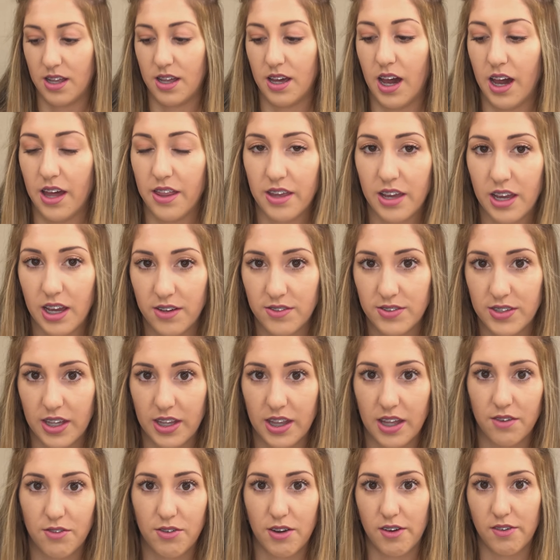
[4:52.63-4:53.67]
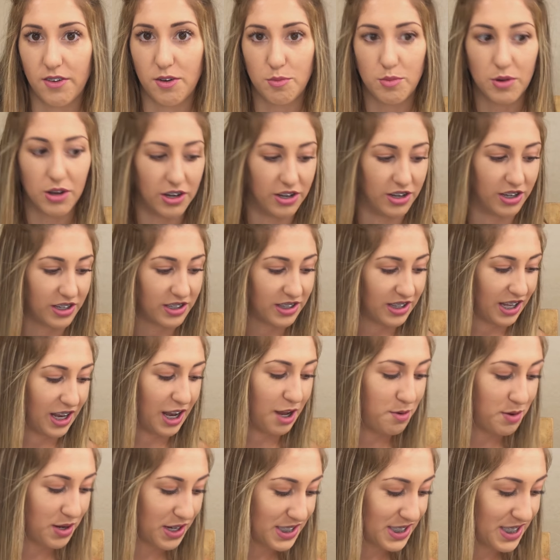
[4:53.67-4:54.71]
I think I've said that for every product that
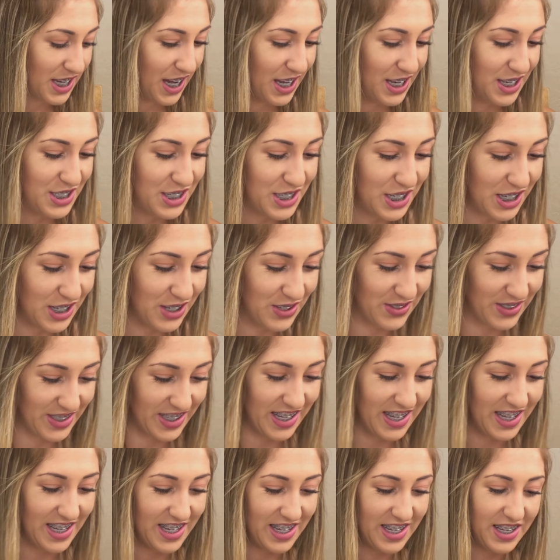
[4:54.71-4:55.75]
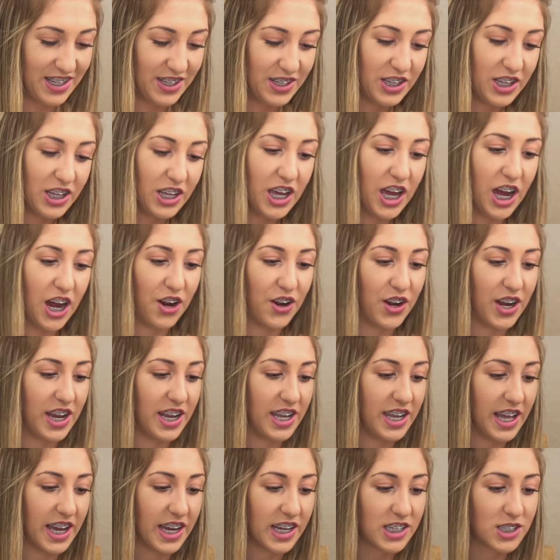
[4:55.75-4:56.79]
I'm excited to use it. Alright,
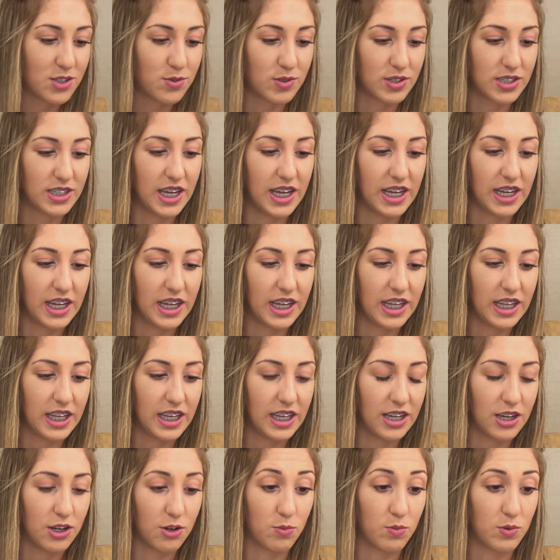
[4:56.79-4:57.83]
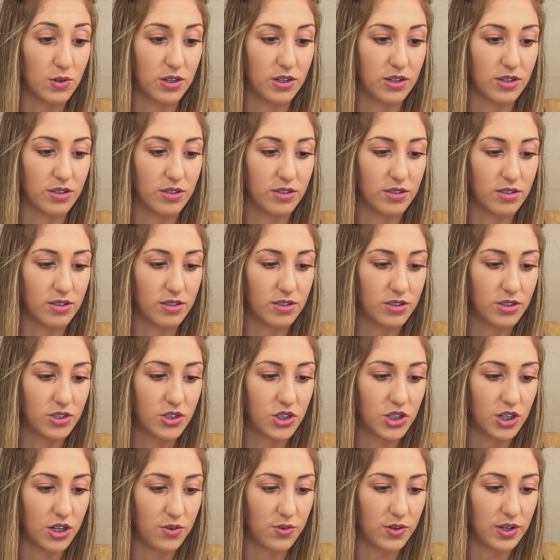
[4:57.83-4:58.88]
next we're
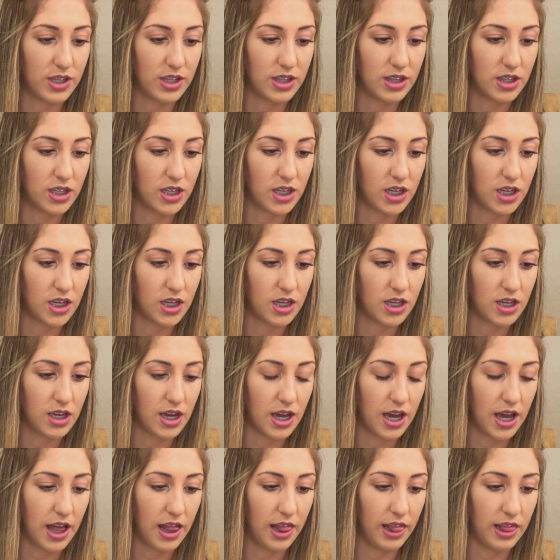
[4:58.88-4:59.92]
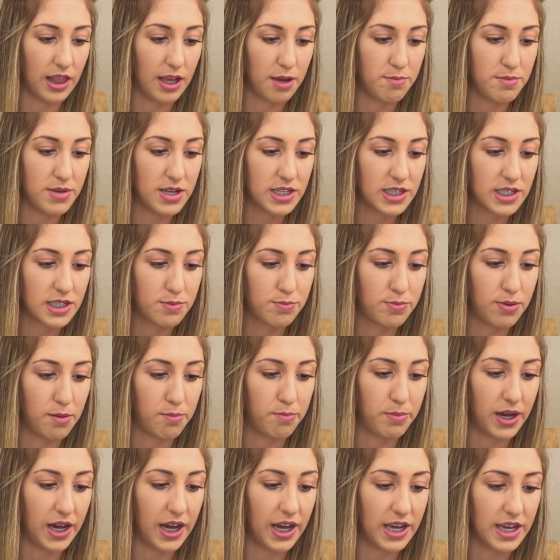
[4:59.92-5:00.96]
showing the Elemis
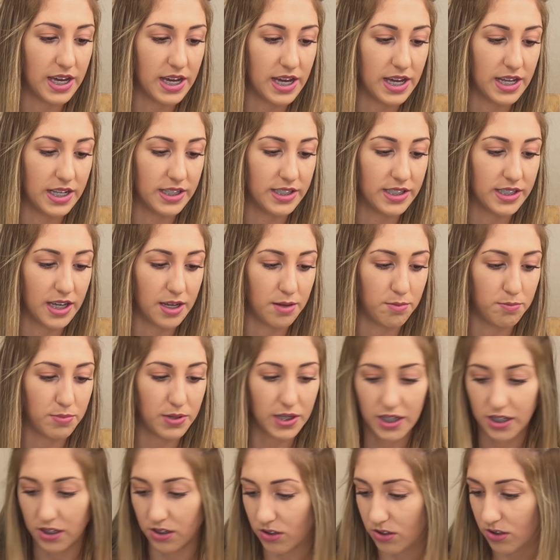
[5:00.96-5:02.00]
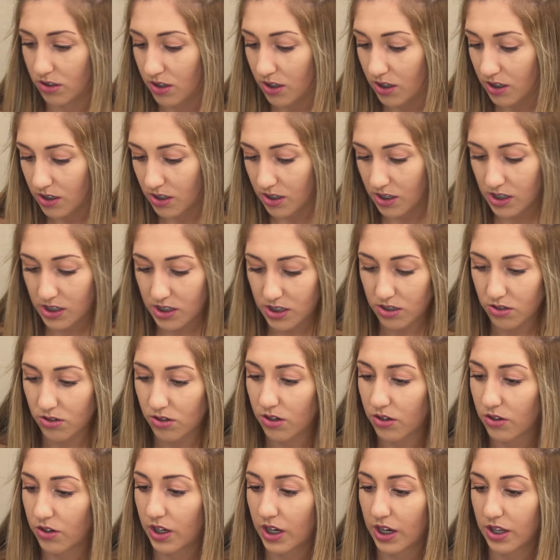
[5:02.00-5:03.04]
Papaya Enzyme Peel. Do these two
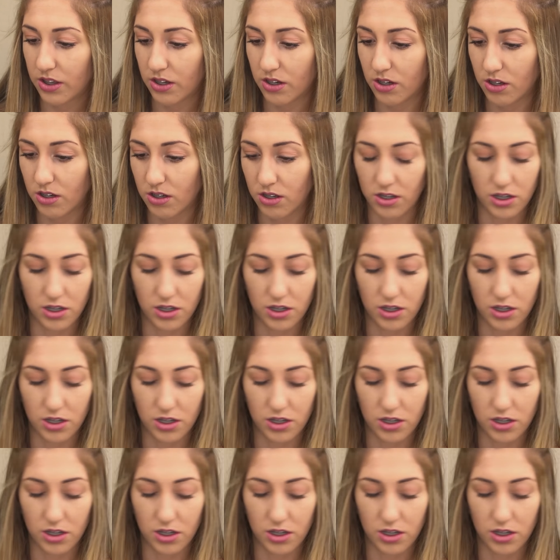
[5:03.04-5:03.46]
go together?